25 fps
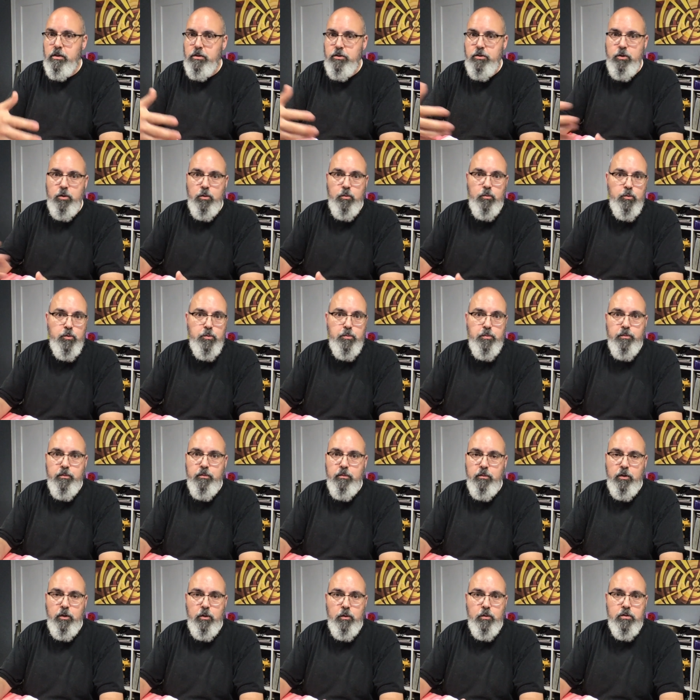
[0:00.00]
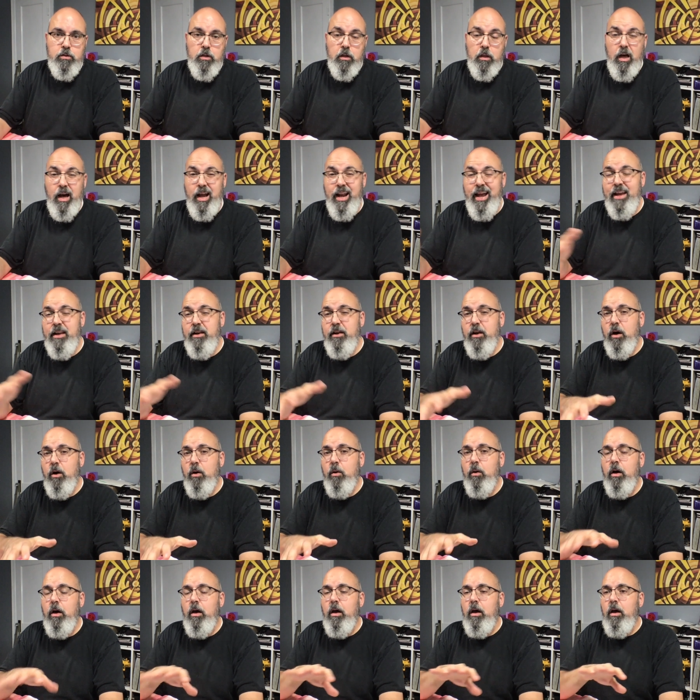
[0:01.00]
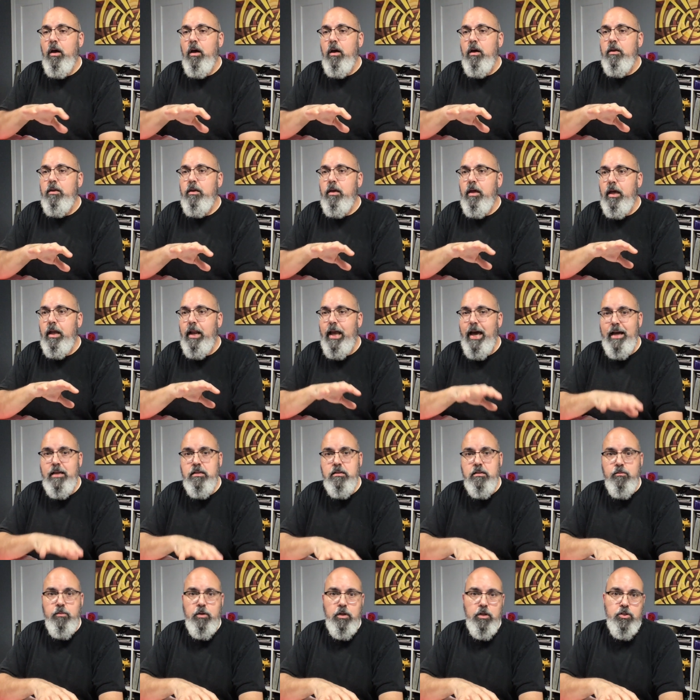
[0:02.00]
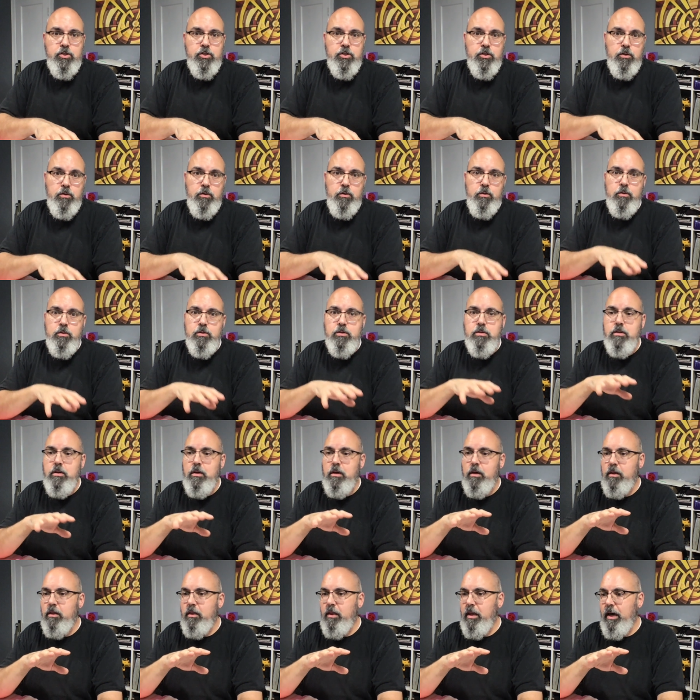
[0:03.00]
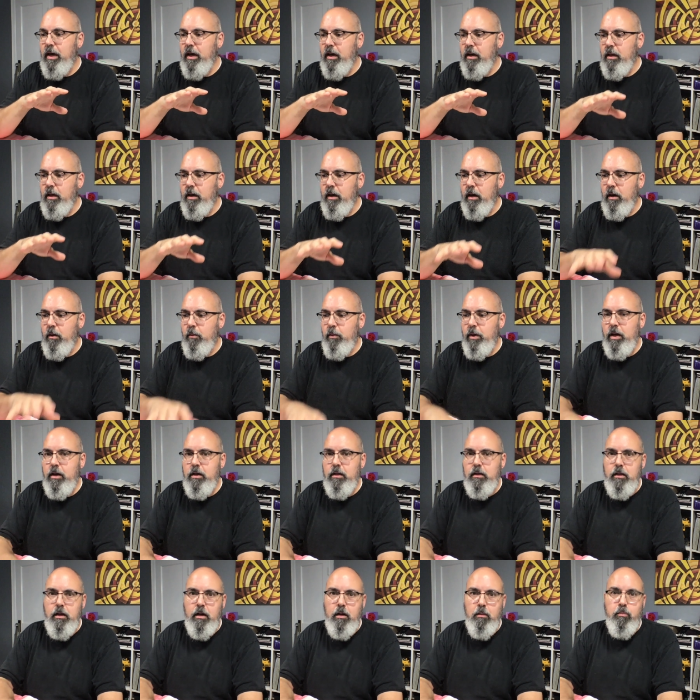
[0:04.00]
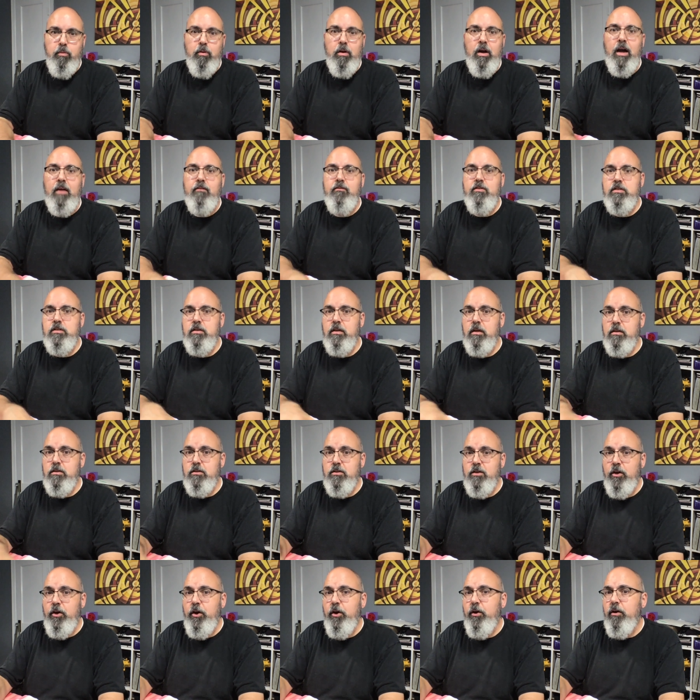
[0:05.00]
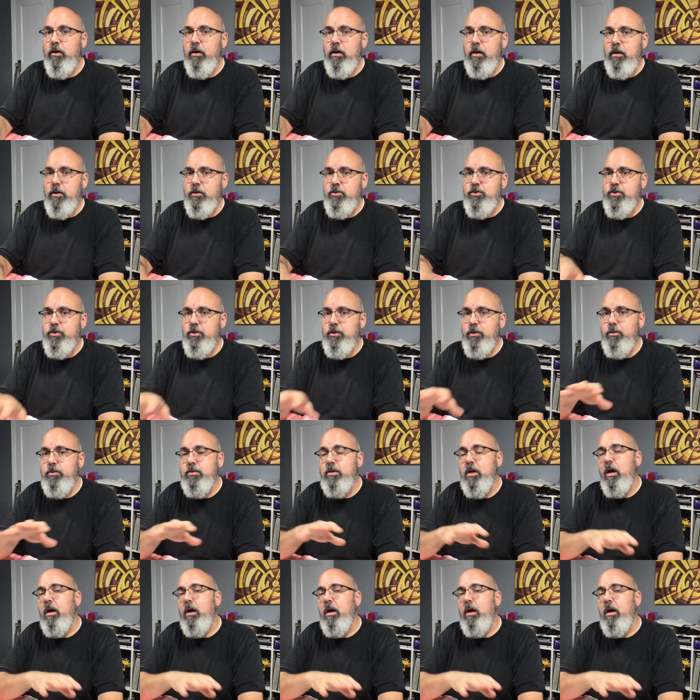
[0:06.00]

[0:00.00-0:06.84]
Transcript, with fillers: Zoom's used a lot. I know it had some issues that um, had a lot of privacy and security issues.